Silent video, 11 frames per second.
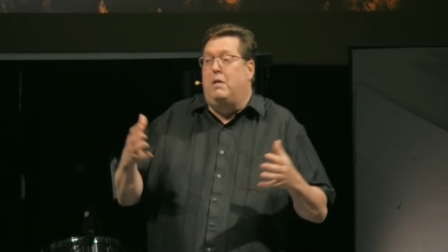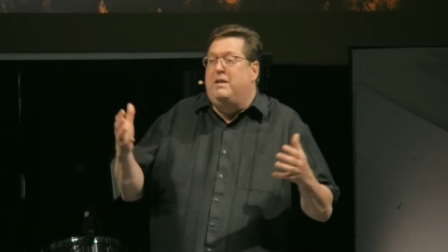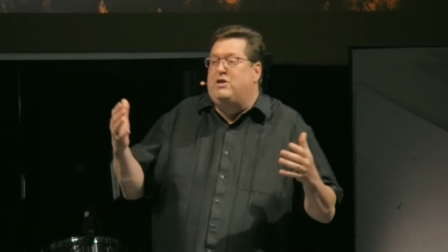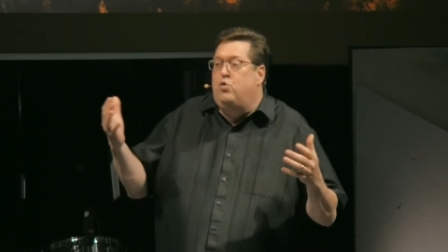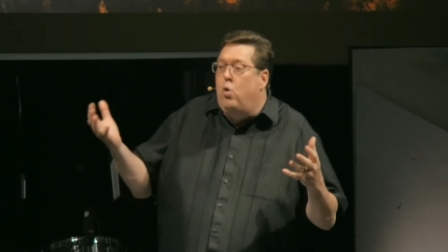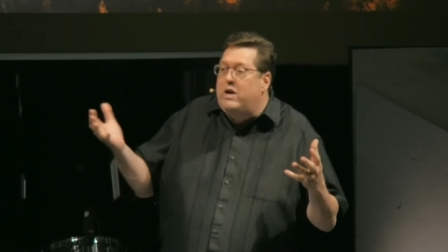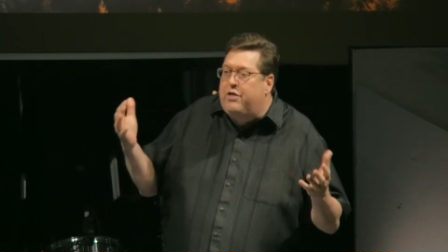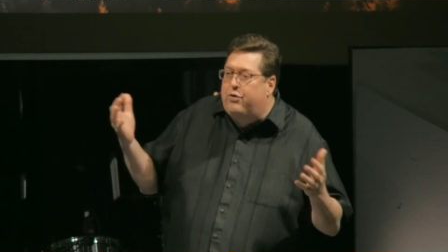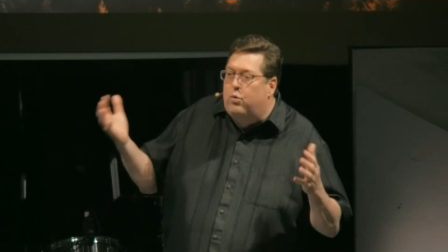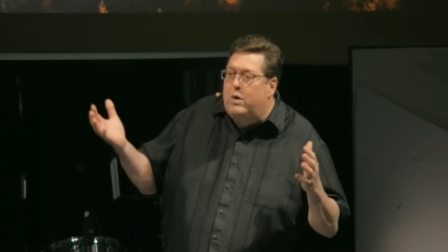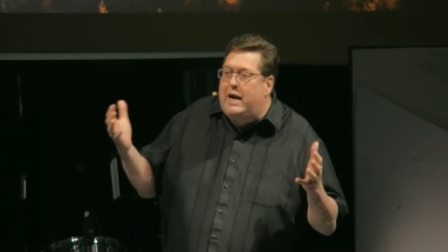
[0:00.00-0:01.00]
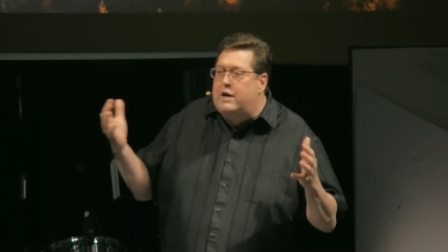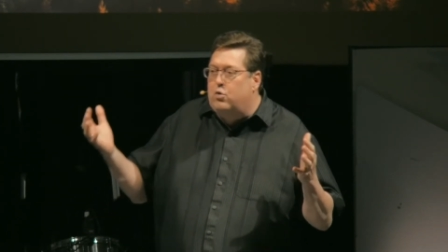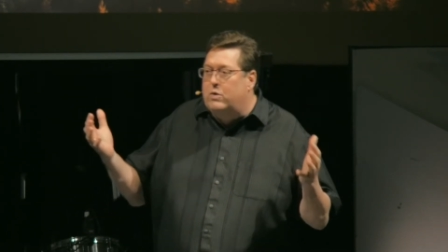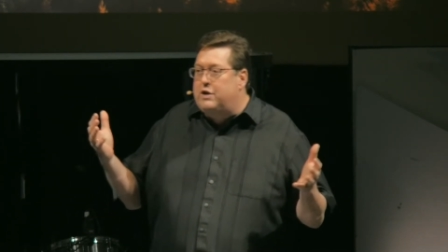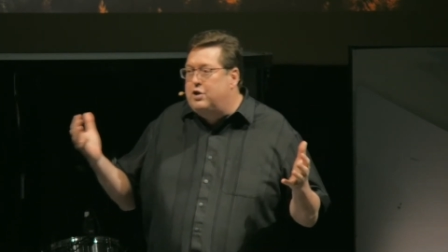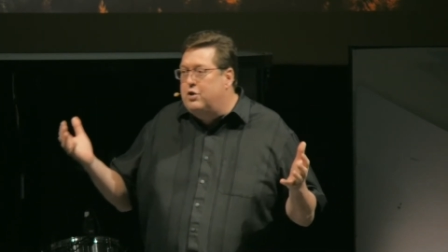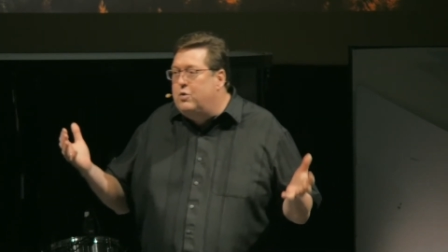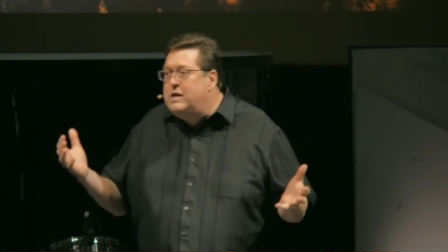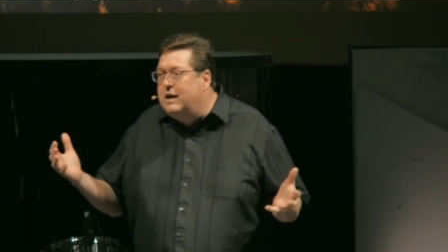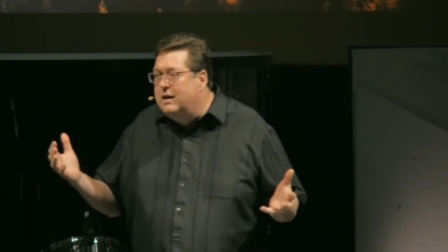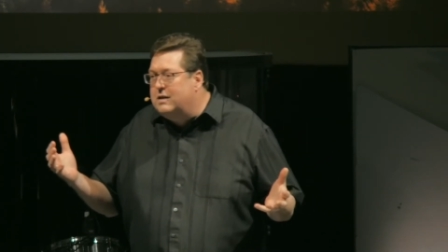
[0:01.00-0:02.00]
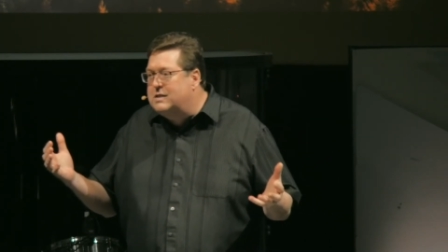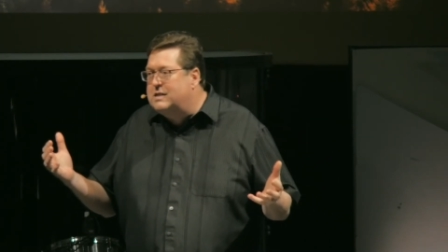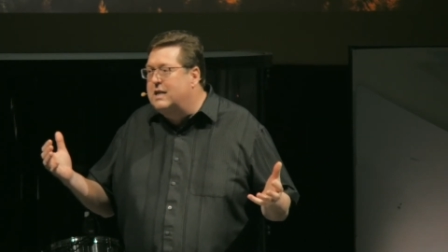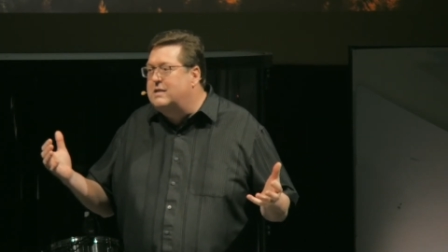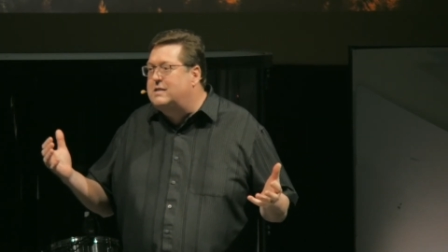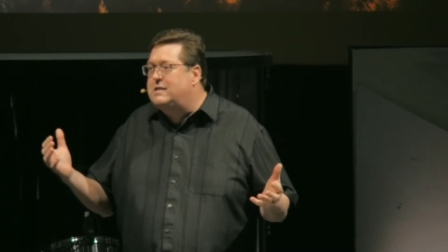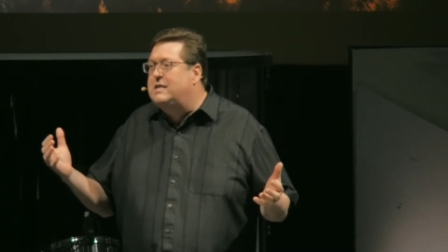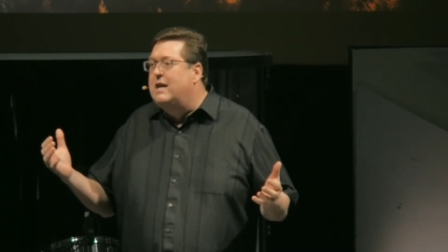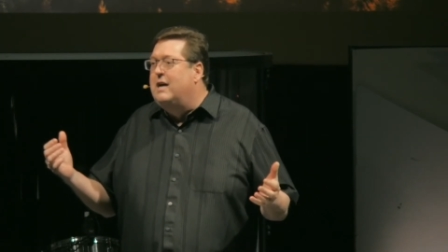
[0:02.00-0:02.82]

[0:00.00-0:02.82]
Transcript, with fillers: probably 23, 22 years since